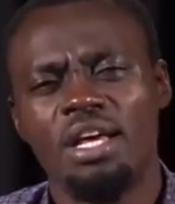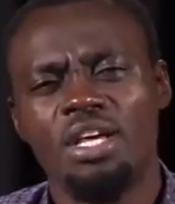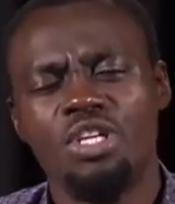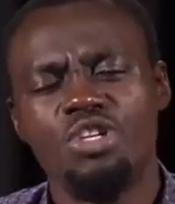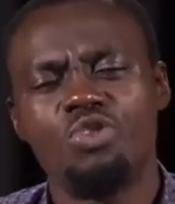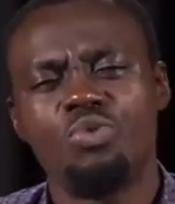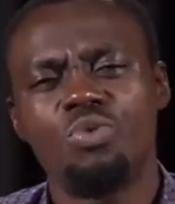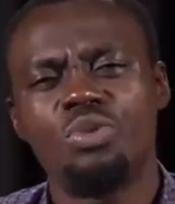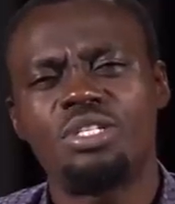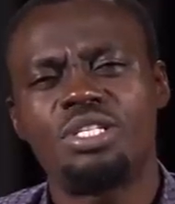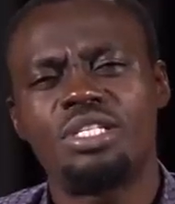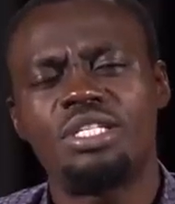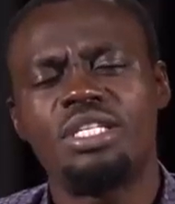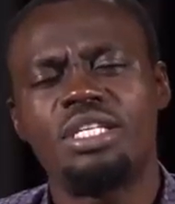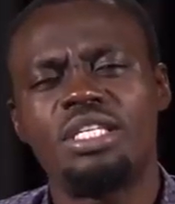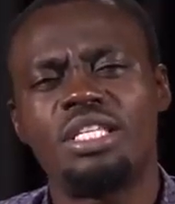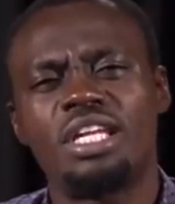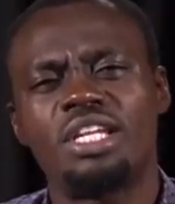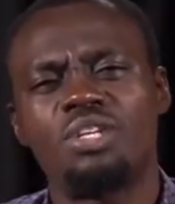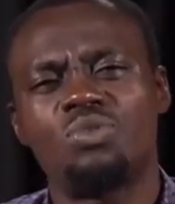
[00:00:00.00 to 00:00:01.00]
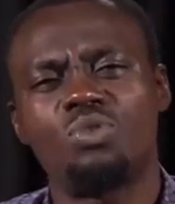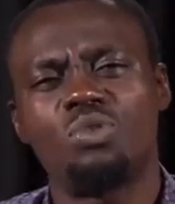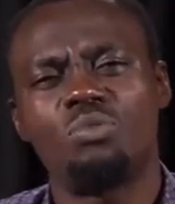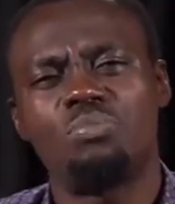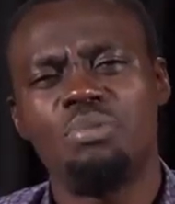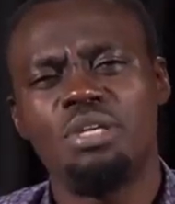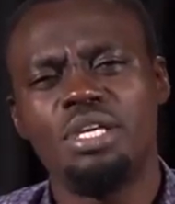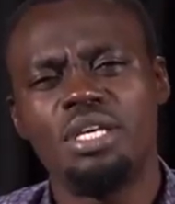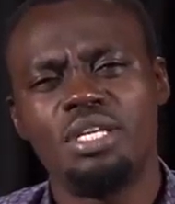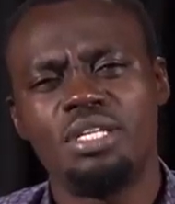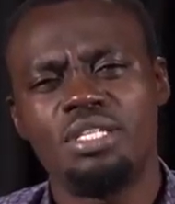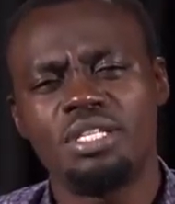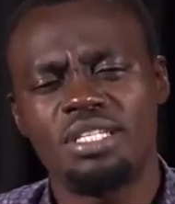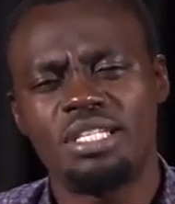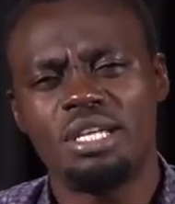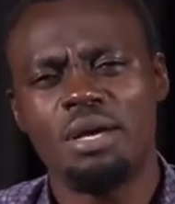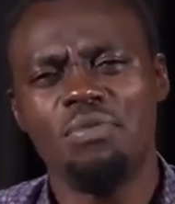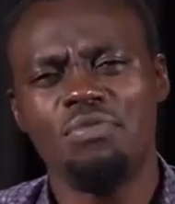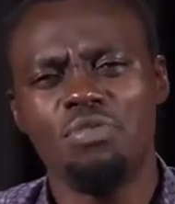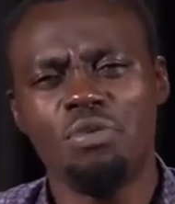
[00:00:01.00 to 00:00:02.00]
You will see that it will be easy.
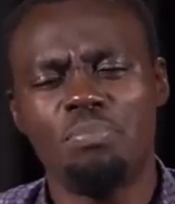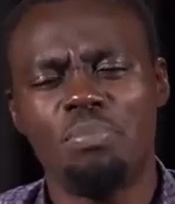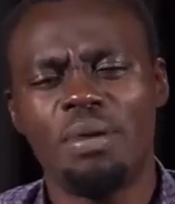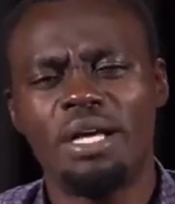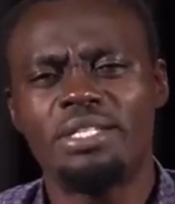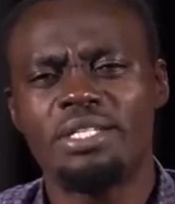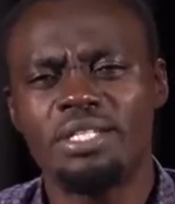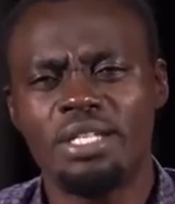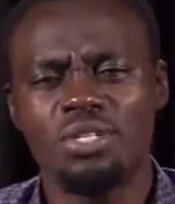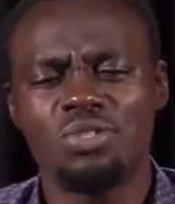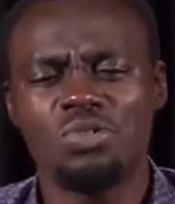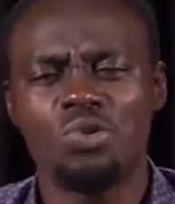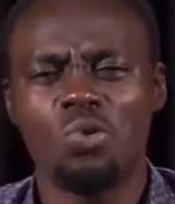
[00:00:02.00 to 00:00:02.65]
Some of you pastors,